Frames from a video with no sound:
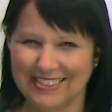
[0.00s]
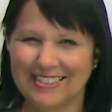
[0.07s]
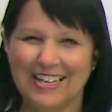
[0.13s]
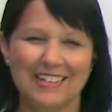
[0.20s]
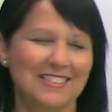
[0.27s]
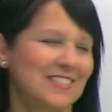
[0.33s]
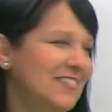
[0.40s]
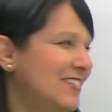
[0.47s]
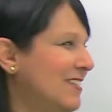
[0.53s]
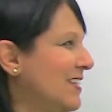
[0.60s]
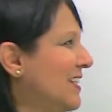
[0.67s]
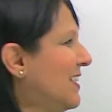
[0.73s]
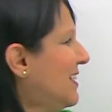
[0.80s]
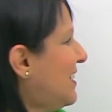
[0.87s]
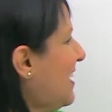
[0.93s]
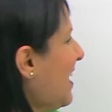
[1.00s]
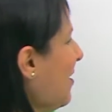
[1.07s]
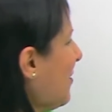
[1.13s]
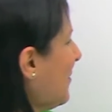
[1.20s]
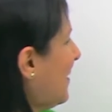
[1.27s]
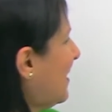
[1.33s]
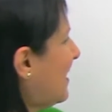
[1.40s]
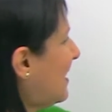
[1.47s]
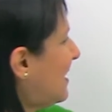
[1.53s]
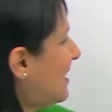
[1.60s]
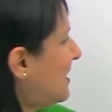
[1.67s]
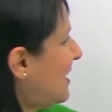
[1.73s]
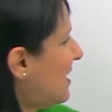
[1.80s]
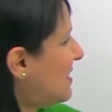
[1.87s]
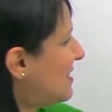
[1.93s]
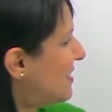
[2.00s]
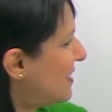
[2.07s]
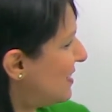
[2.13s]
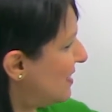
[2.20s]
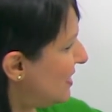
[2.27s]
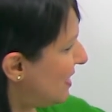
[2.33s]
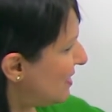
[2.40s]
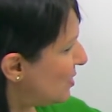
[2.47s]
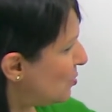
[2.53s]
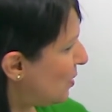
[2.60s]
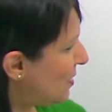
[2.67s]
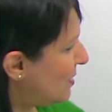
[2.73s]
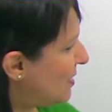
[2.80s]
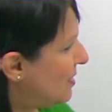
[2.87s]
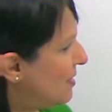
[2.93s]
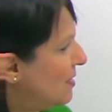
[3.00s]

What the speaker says: That's good. Now, let's look at the next one.